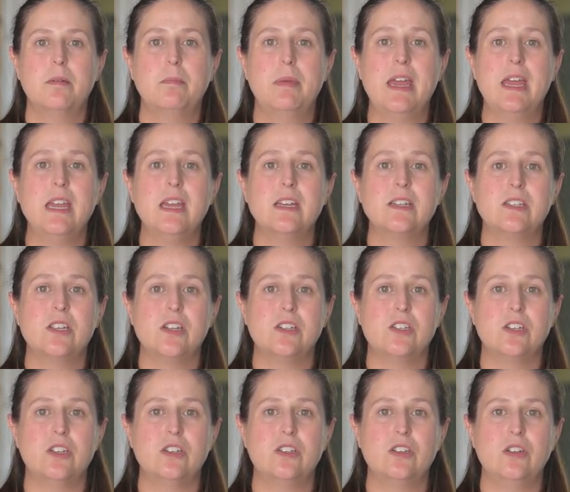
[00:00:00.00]
Paying
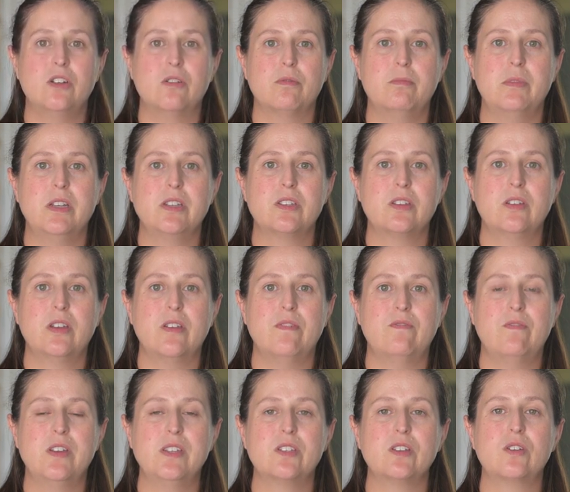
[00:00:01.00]
attention to your mental
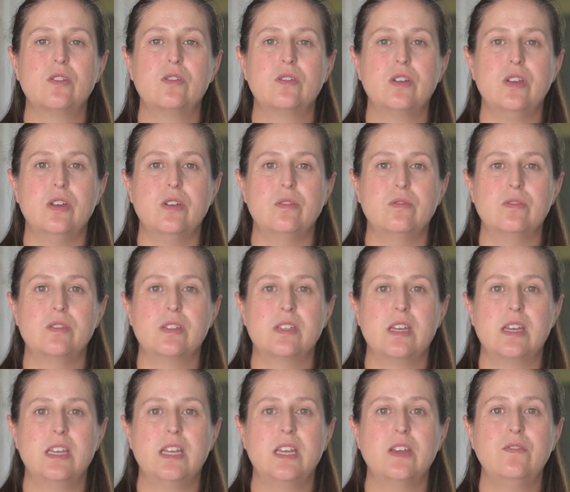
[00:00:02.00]
and physical cues
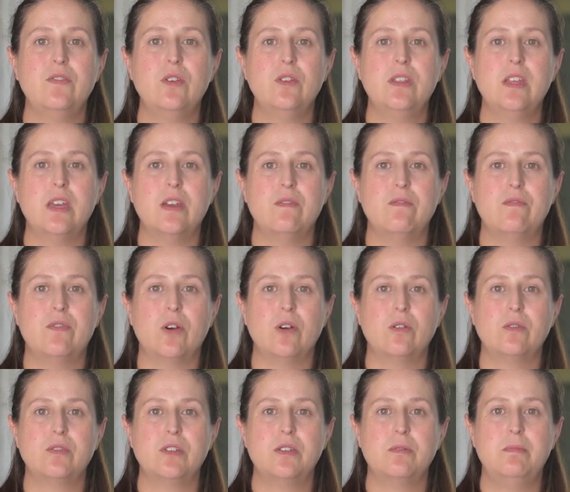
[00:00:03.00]
can give you the
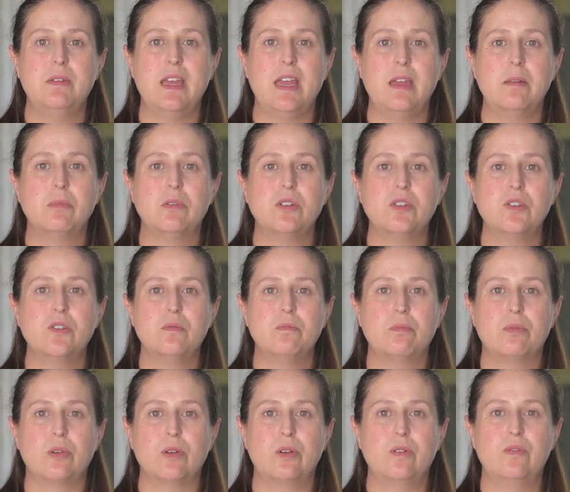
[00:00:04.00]
info to be able to
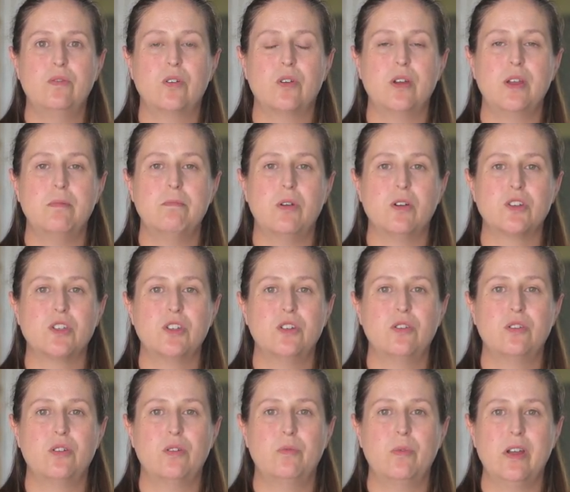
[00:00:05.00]
improve your
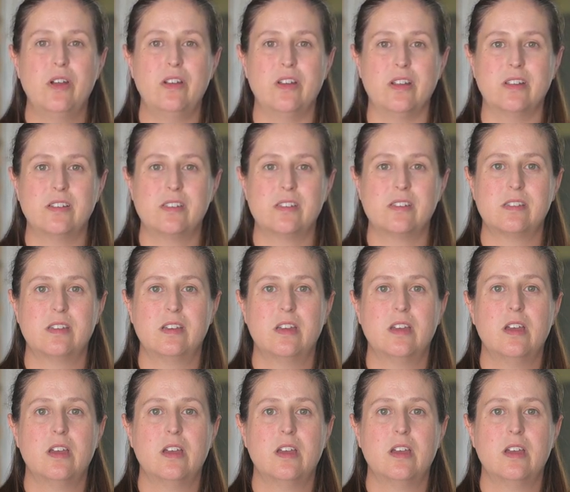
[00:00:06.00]
emotional awareness.